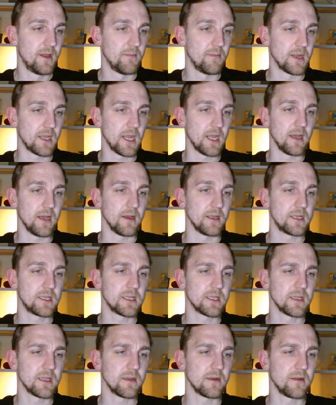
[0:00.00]
But yeah,
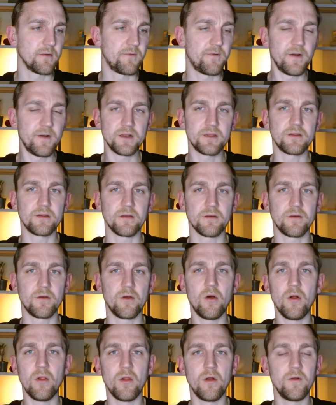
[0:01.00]
it's the first
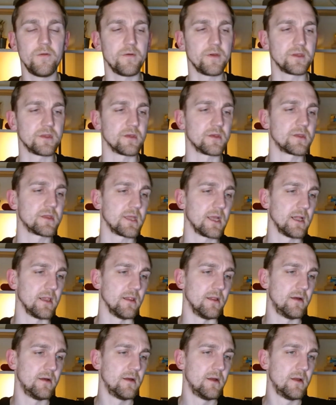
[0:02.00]
goal always is
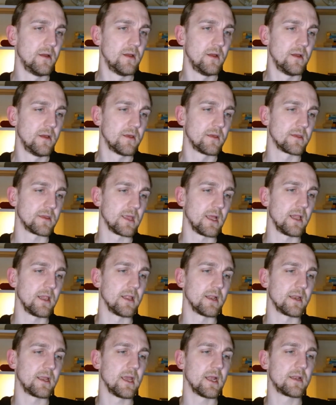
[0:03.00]

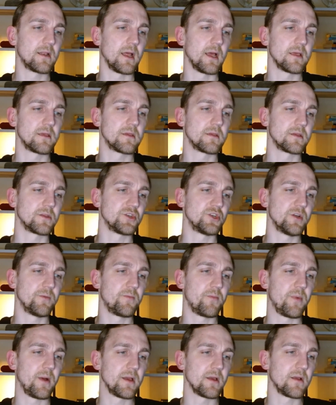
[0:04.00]
sell and get as
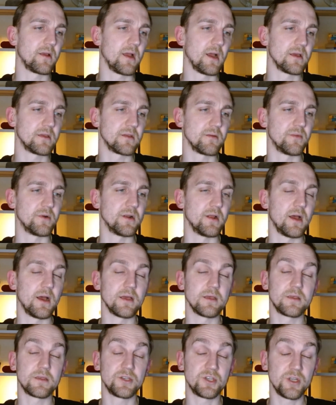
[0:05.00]
cheap customer,
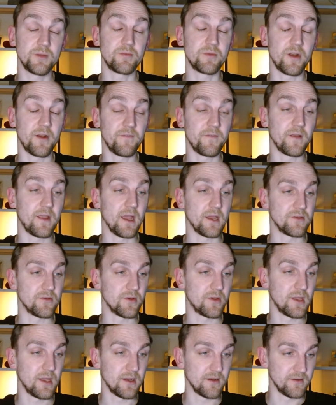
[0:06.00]
as cheap traffic as
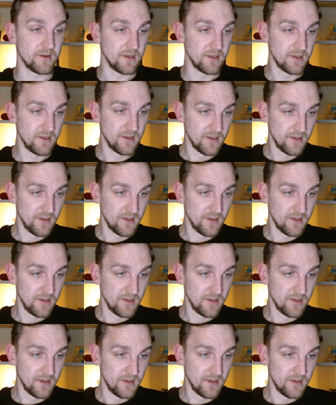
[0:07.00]
you can.